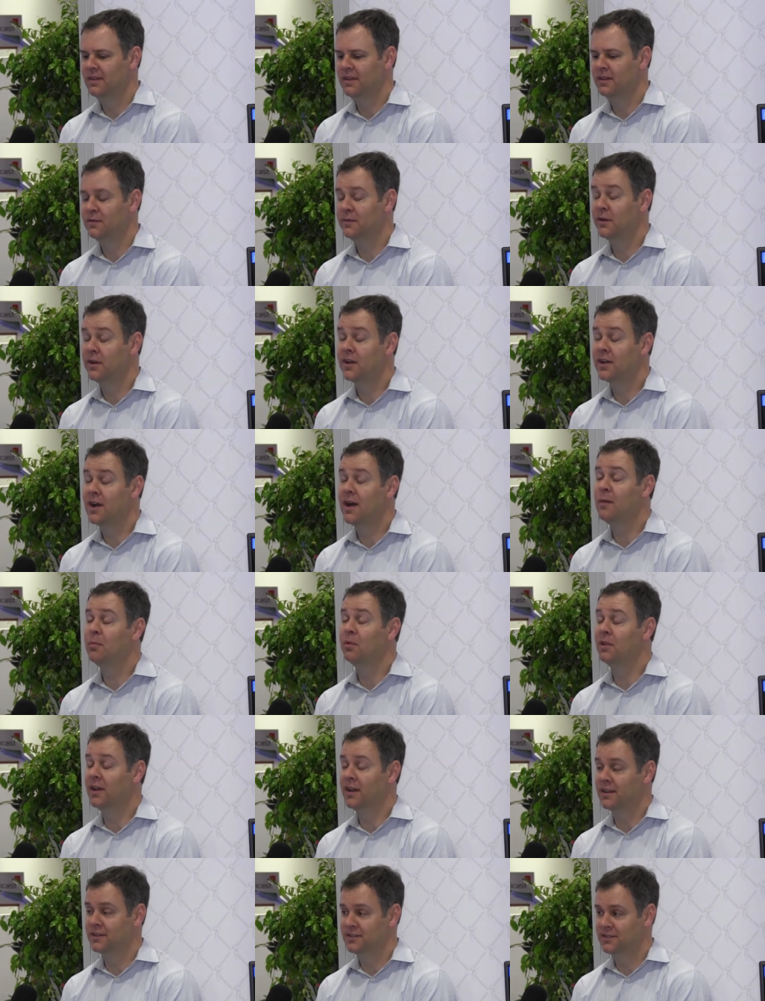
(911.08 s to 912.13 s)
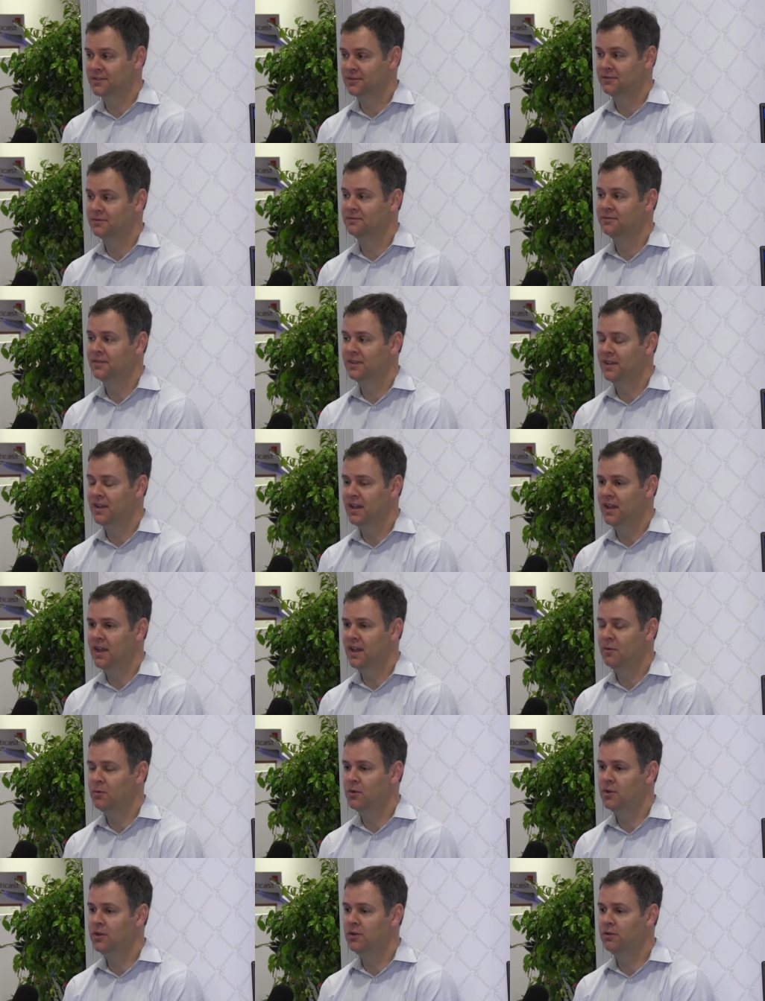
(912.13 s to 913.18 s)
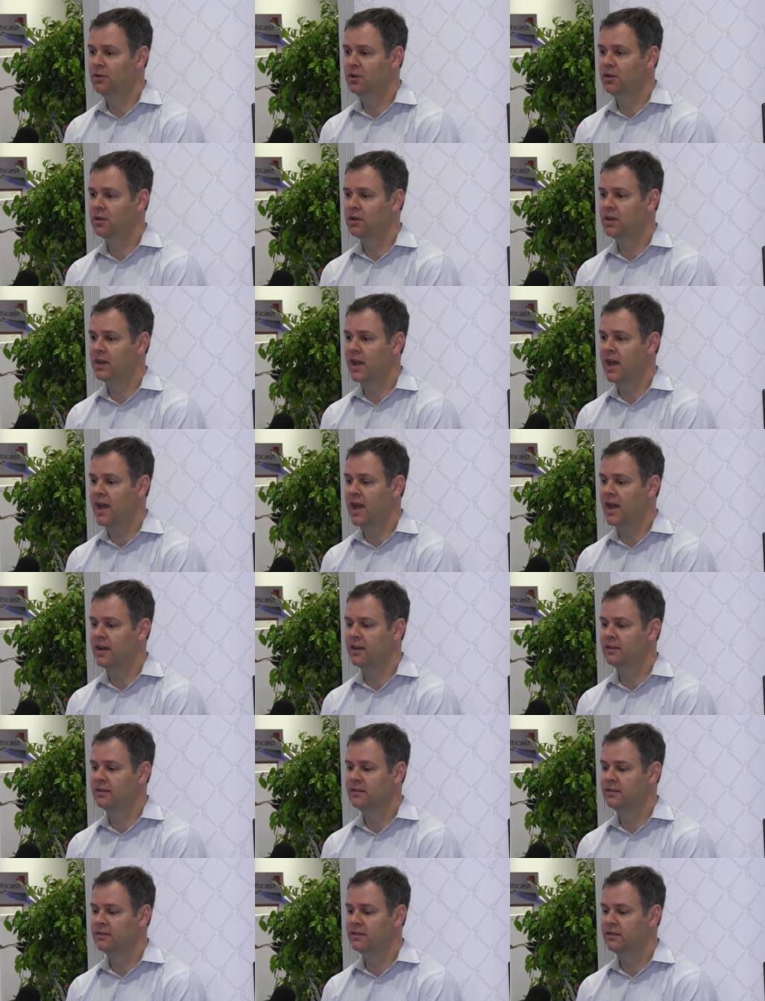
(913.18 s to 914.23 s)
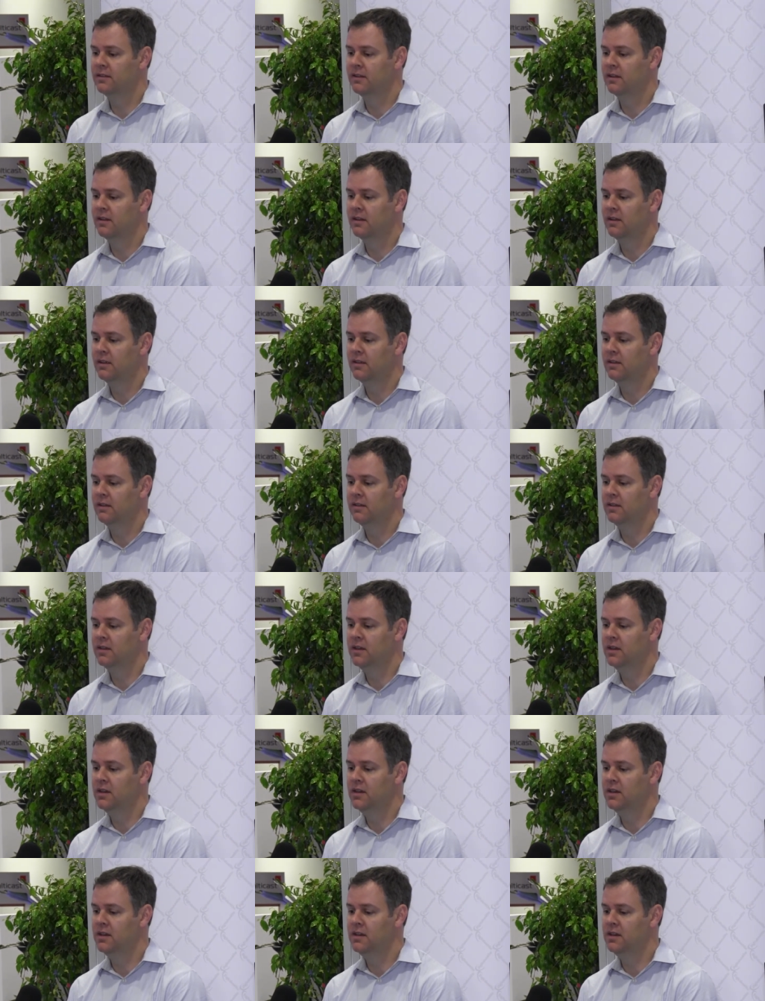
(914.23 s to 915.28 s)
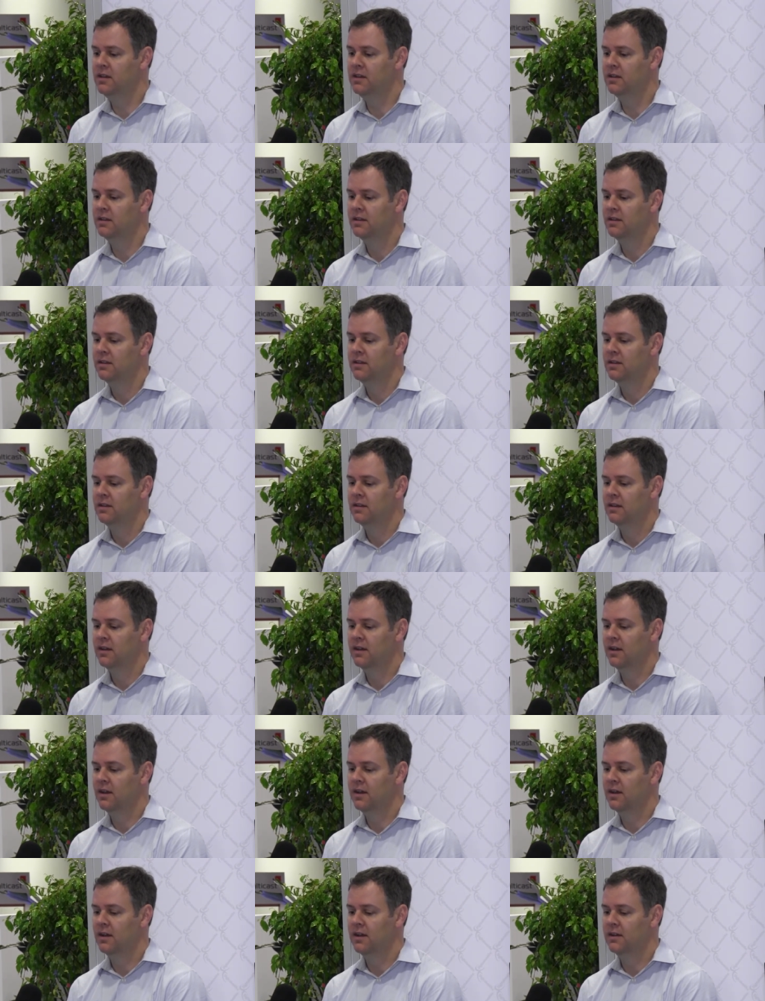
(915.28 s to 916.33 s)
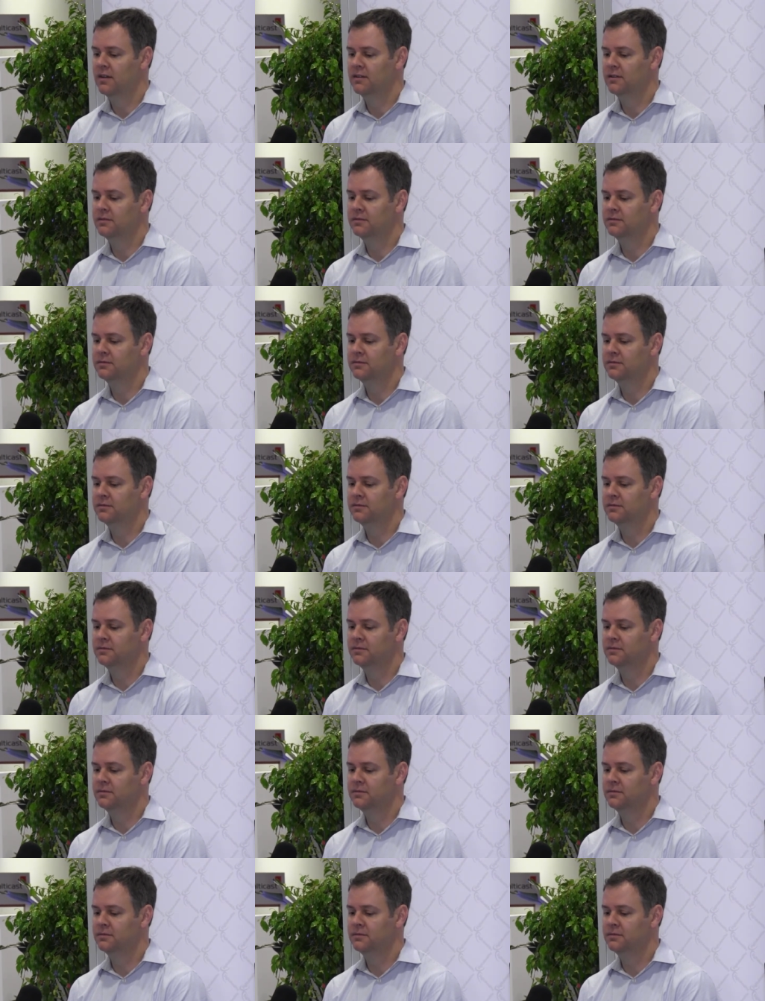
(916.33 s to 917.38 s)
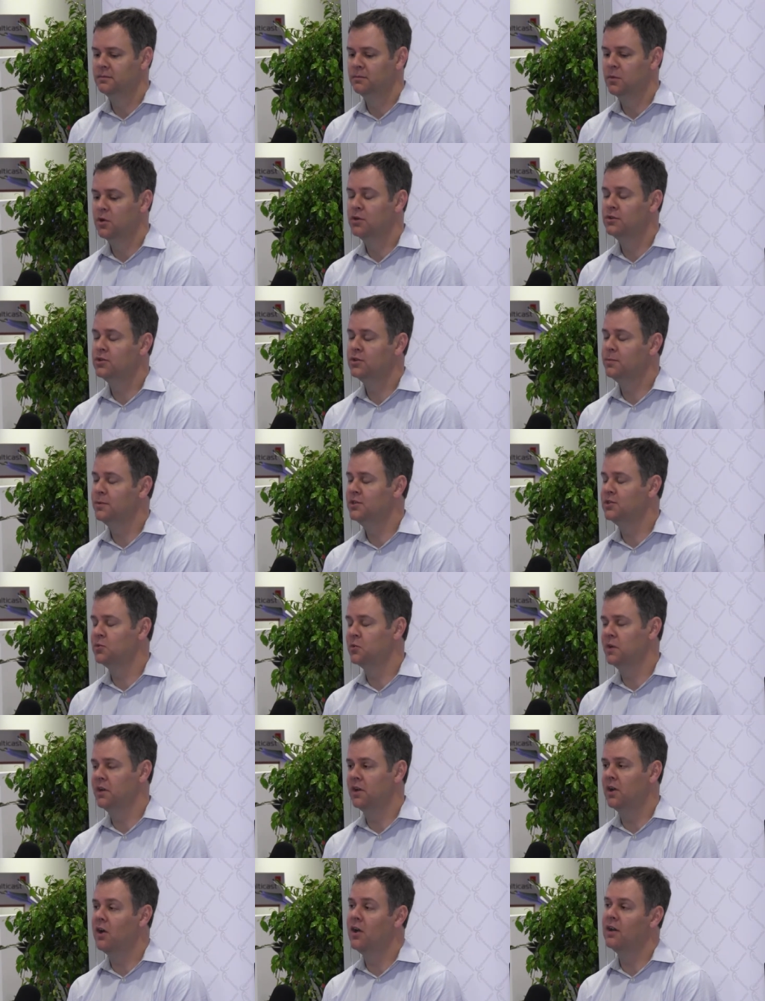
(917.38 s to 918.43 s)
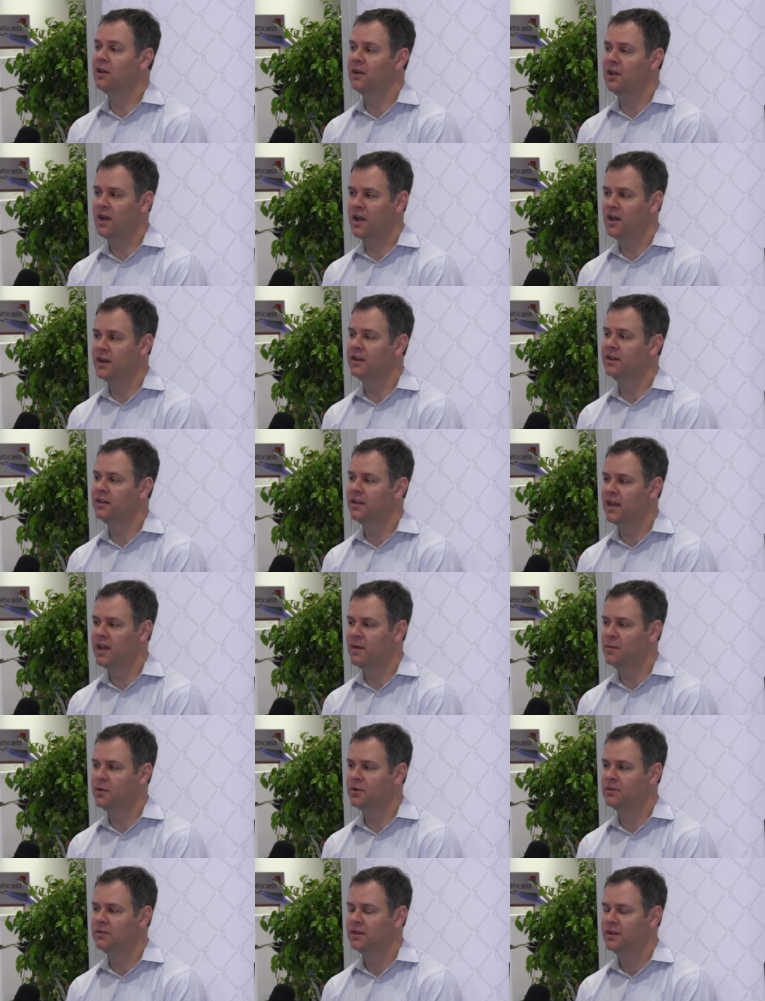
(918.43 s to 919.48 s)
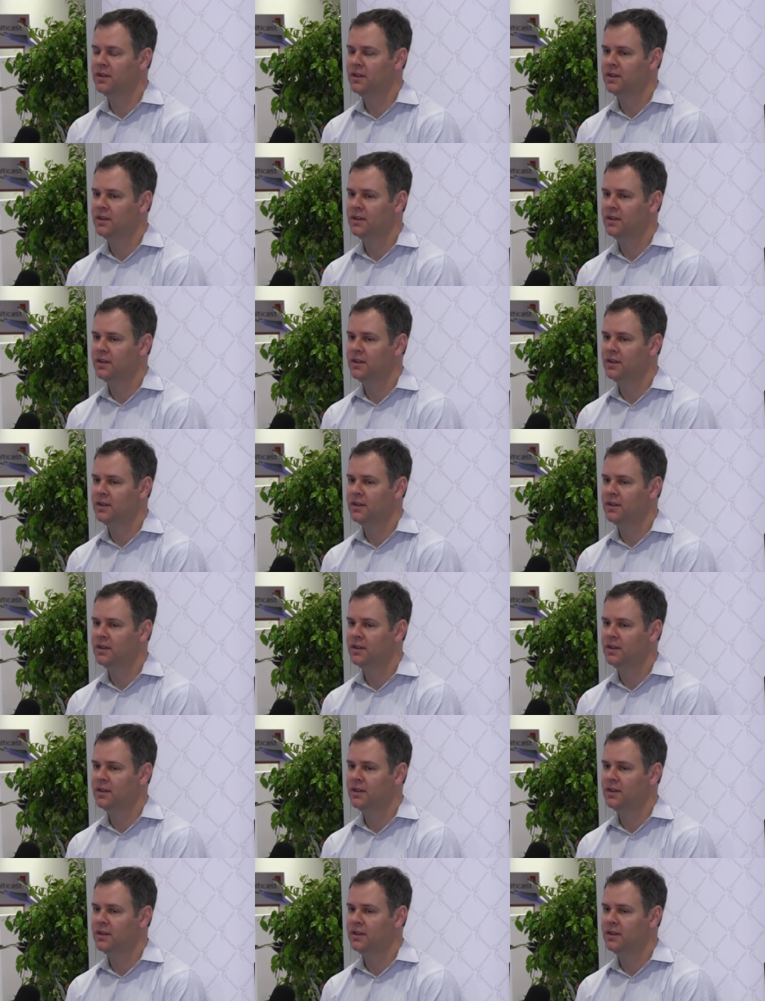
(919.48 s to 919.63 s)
is very complex, and when you look at the uh, merger between online and cable,